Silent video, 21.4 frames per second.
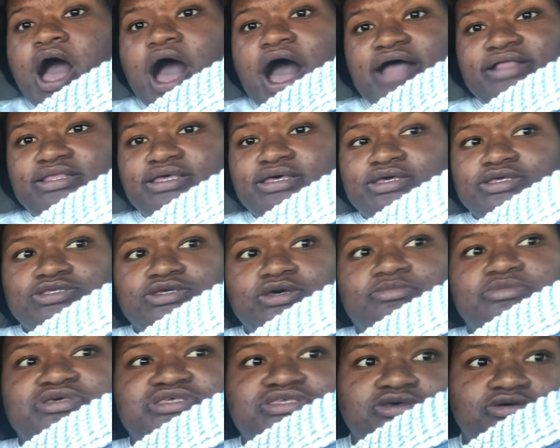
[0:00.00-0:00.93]
I think it's
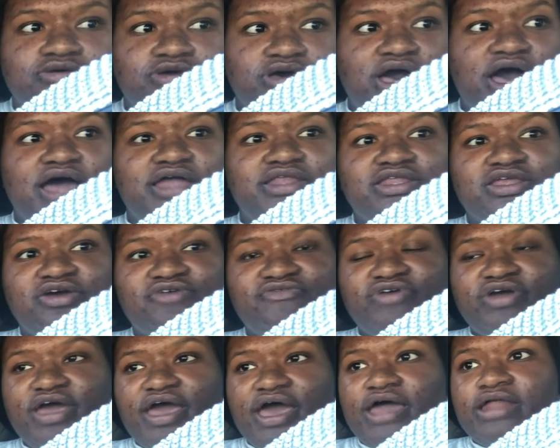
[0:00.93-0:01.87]
gonna be so good. I
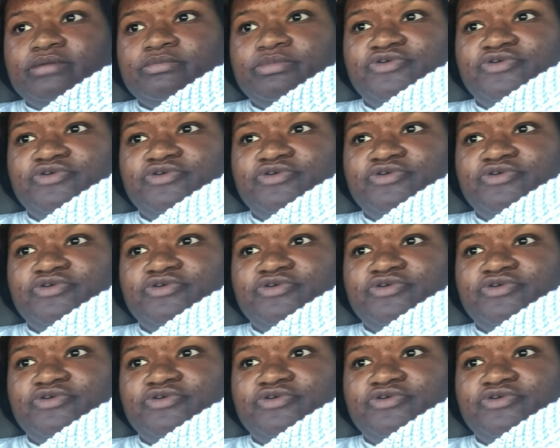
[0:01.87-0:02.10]
never had it